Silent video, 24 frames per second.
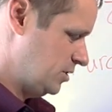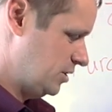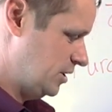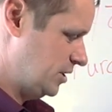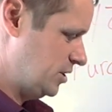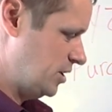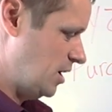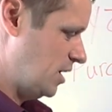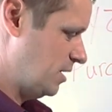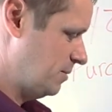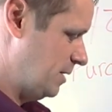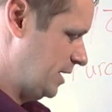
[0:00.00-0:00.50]
So
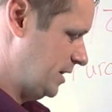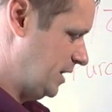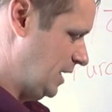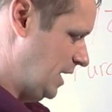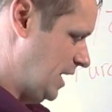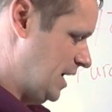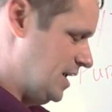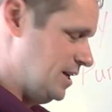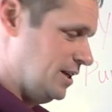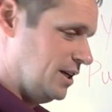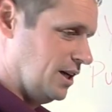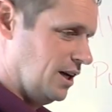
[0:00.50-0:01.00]
let's talk about
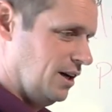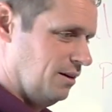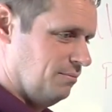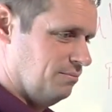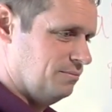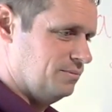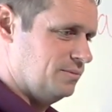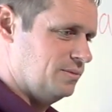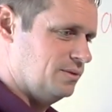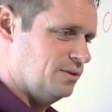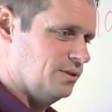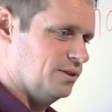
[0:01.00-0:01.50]
the
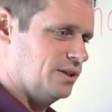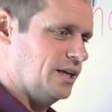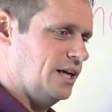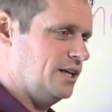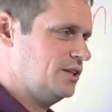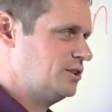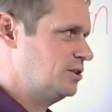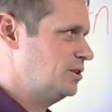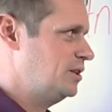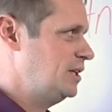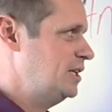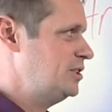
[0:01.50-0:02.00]
income.
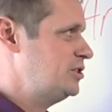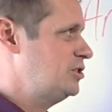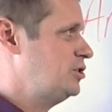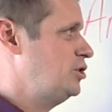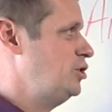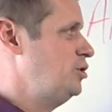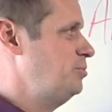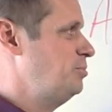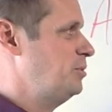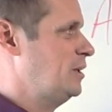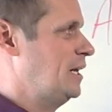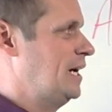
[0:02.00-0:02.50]
Okay, so this
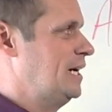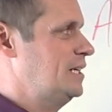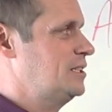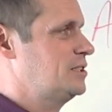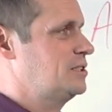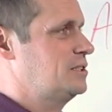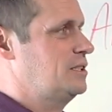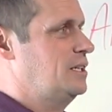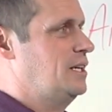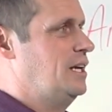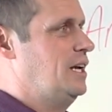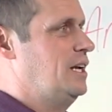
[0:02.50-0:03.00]

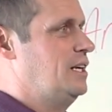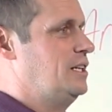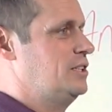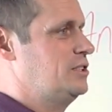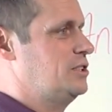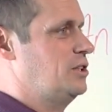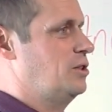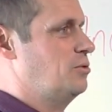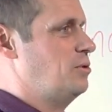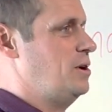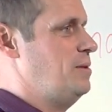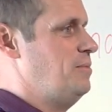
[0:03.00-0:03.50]
duplex, again,
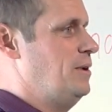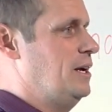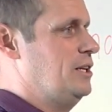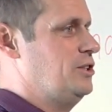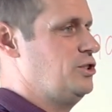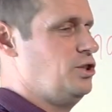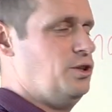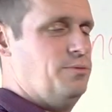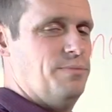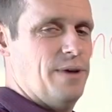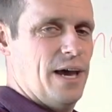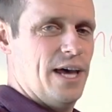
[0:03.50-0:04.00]
it's a
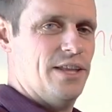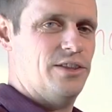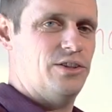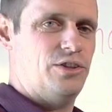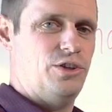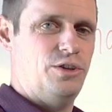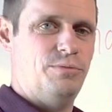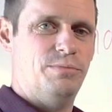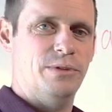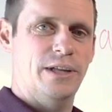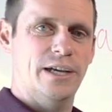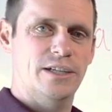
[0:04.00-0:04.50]
3-bed,
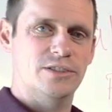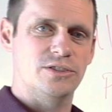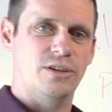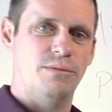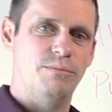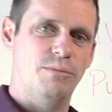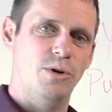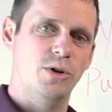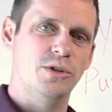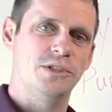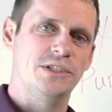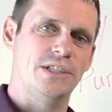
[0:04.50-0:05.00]
2-bath duplex
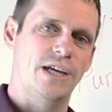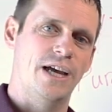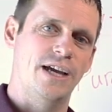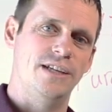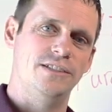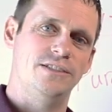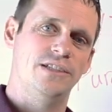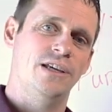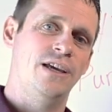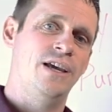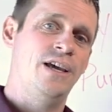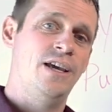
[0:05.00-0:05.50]
on both
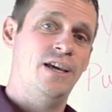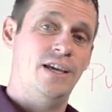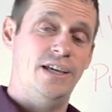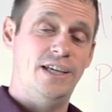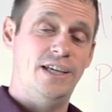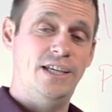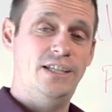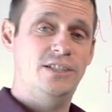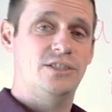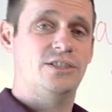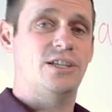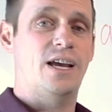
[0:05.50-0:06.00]
sides.
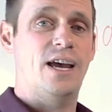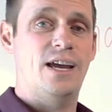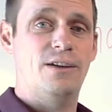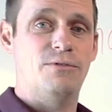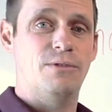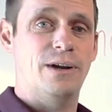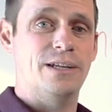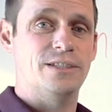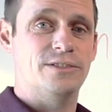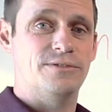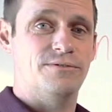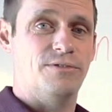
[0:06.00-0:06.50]
Each
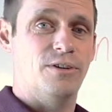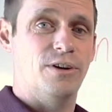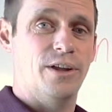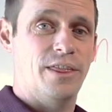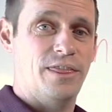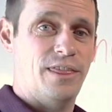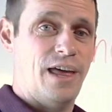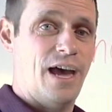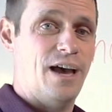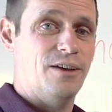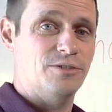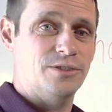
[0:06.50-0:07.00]
side rents for
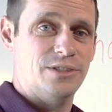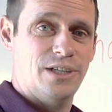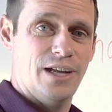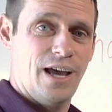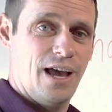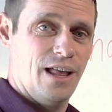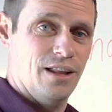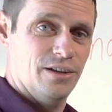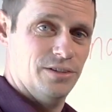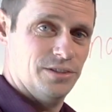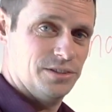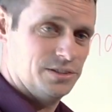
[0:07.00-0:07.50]

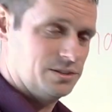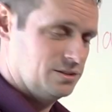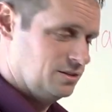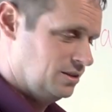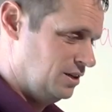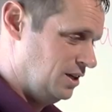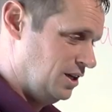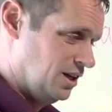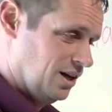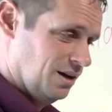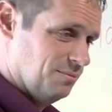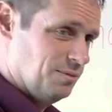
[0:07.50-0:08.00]
$1,000
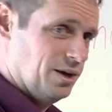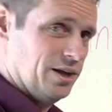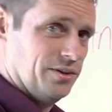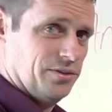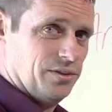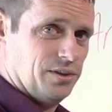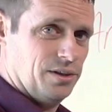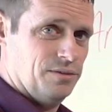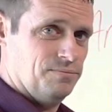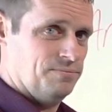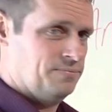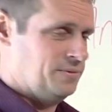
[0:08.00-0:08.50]
a month.